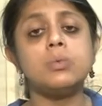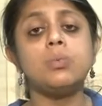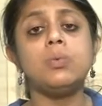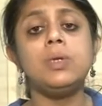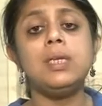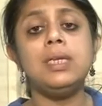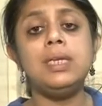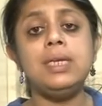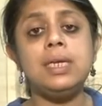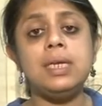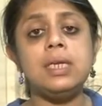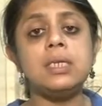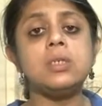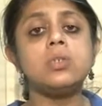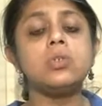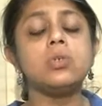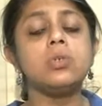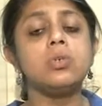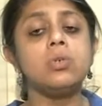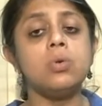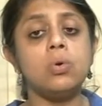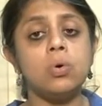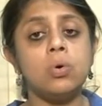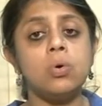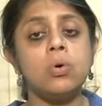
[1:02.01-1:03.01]
We need to
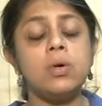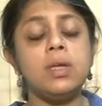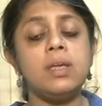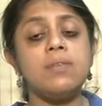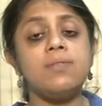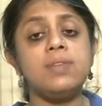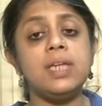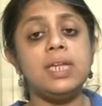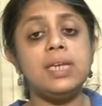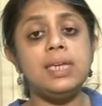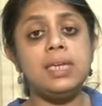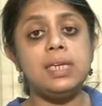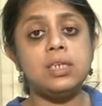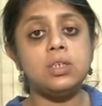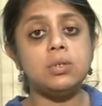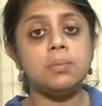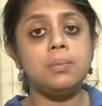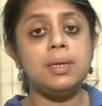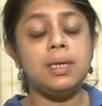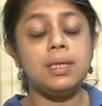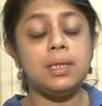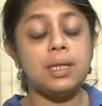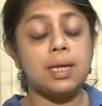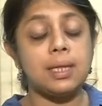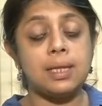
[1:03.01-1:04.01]
know if they need to
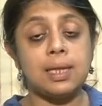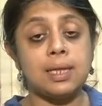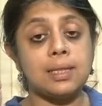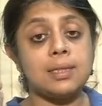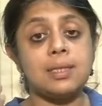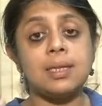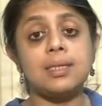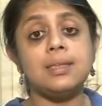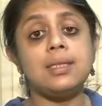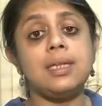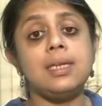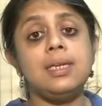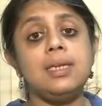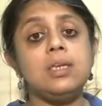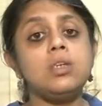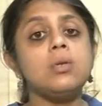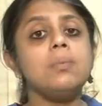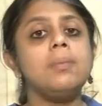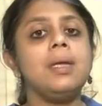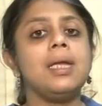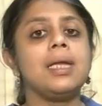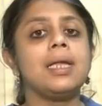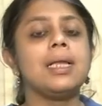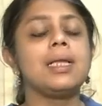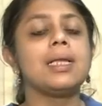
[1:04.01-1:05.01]
make, I think they need to
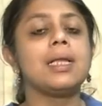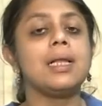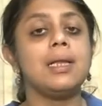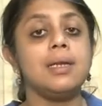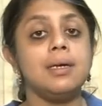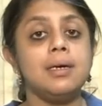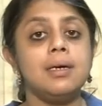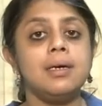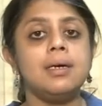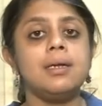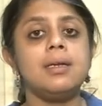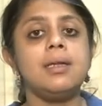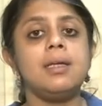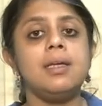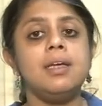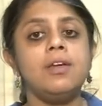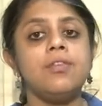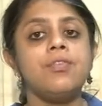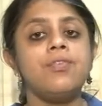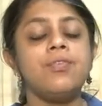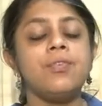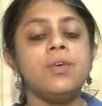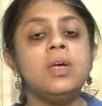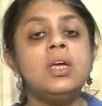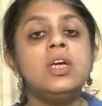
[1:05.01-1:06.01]
make it clear
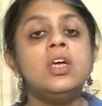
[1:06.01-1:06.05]
if